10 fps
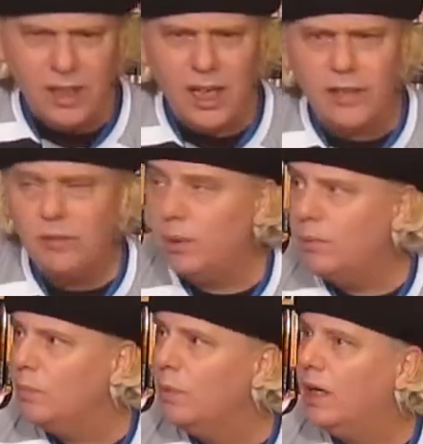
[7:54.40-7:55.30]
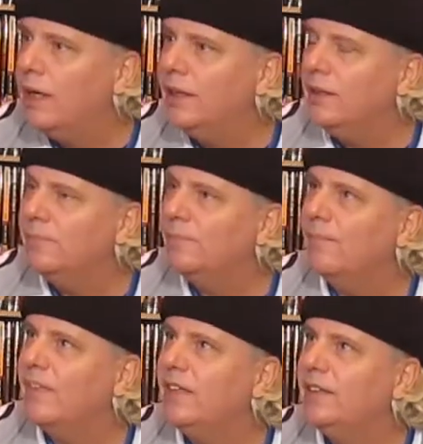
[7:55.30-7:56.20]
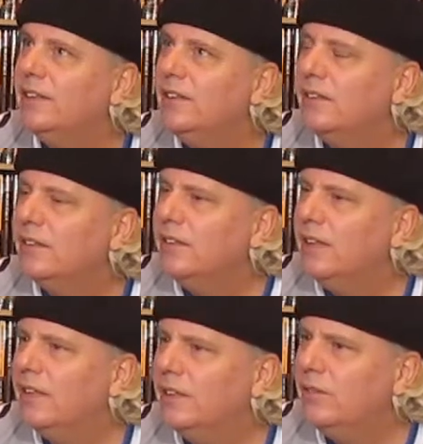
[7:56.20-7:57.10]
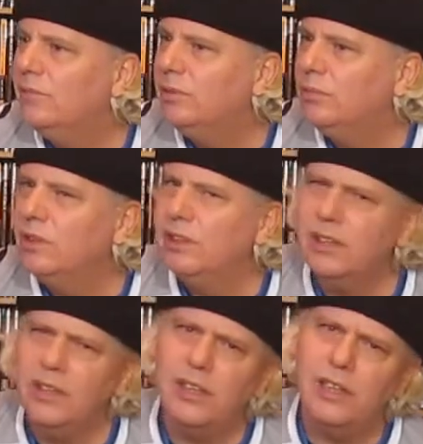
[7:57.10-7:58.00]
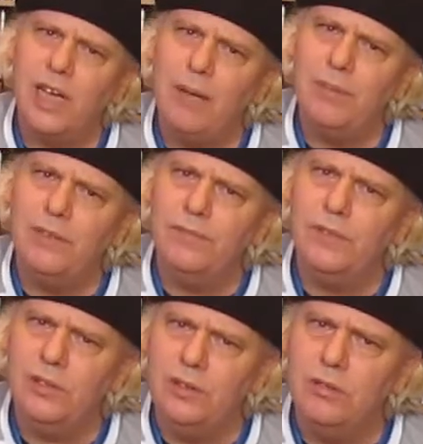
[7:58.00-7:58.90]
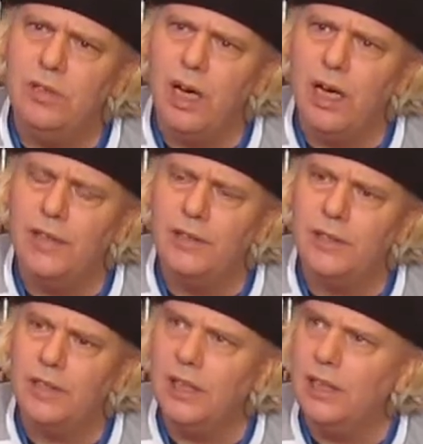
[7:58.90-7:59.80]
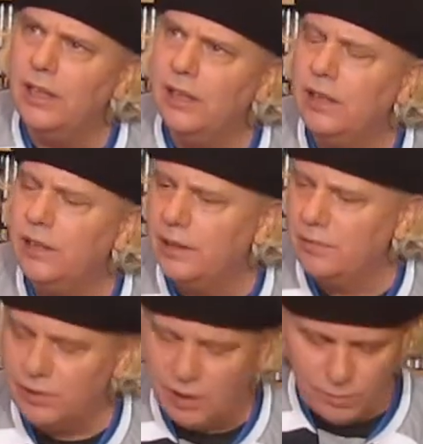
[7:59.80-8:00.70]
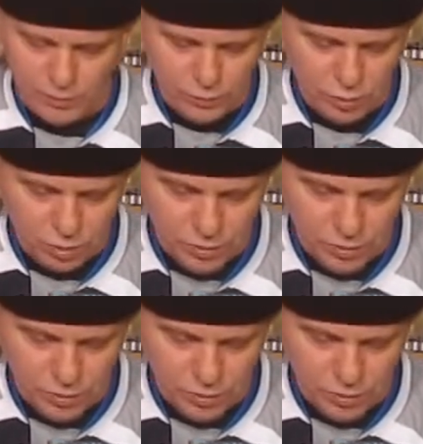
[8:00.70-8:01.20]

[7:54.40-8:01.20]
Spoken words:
I can remember buying, I think it was one of the copy of New Gods. I think it was number 4